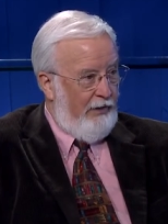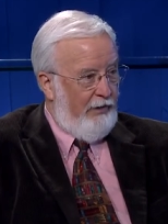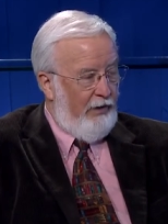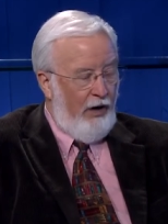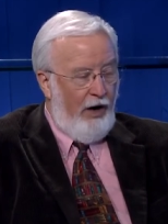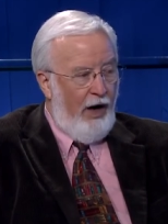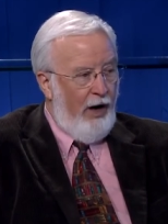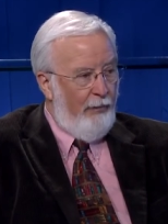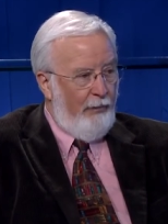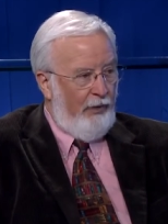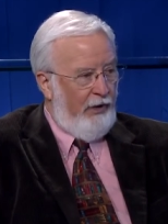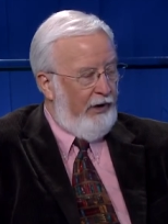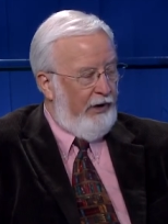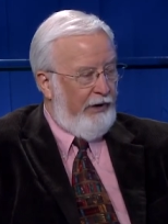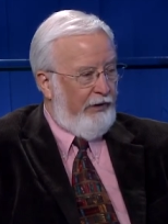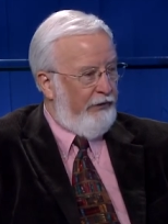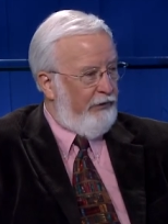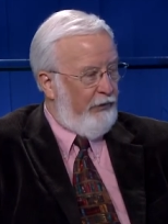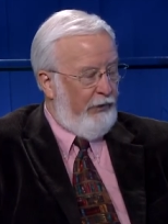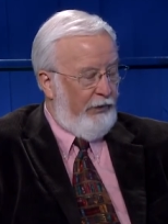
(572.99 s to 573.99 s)
They're
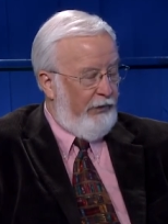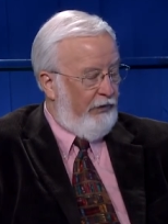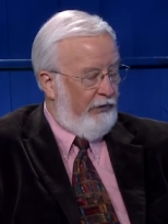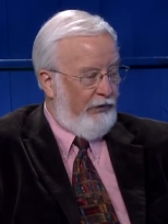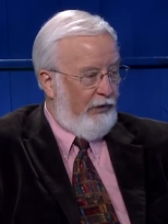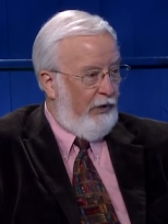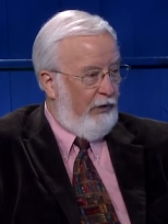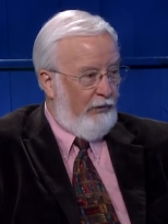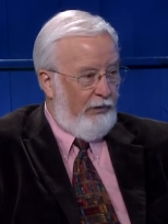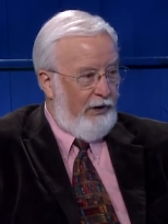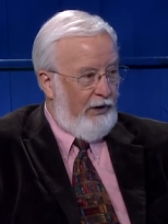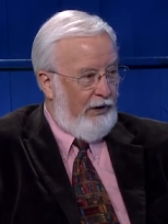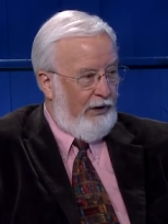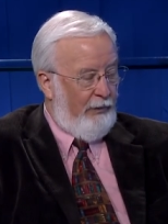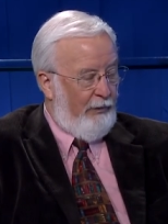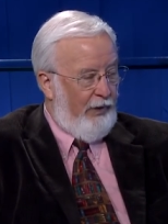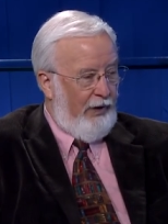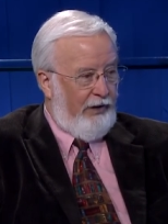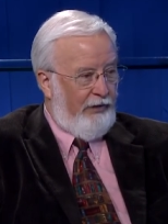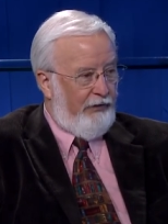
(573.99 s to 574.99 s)
operating as though there's already a
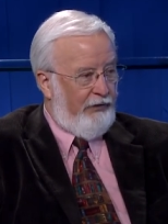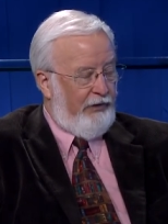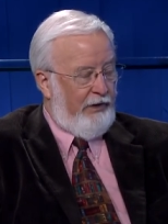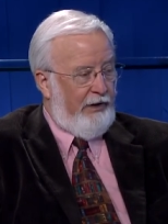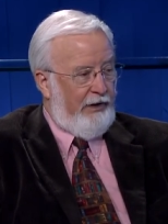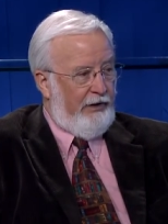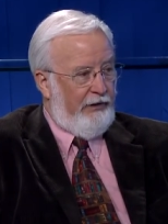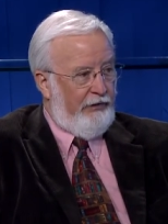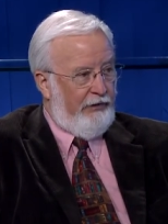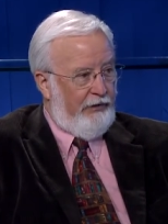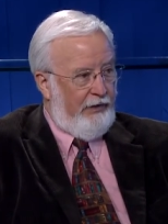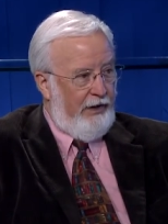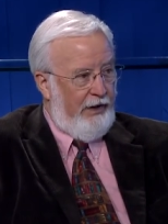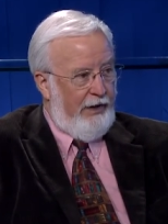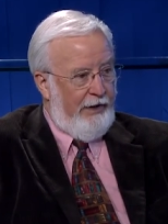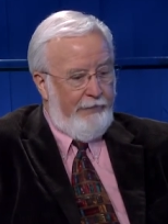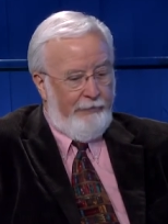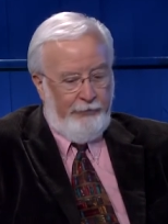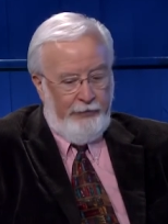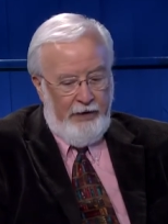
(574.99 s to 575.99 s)
Palestinian
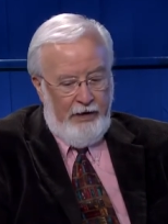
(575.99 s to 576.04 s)
state